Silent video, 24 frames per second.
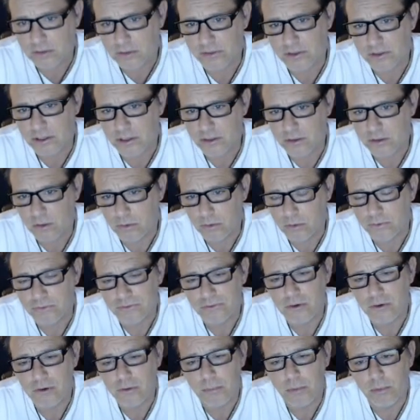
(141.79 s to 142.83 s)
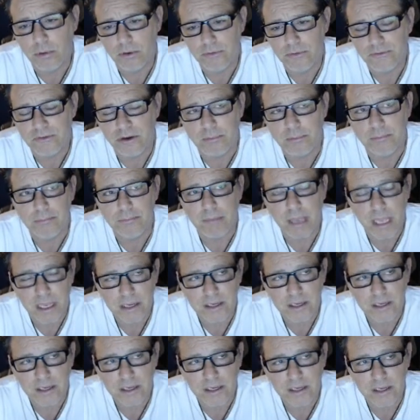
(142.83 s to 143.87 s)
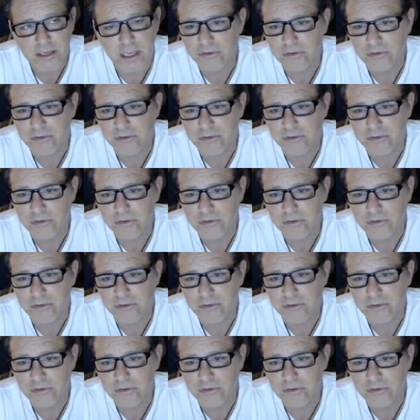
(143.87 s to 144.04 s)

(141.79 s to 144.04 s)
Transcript: the local school boards are mandated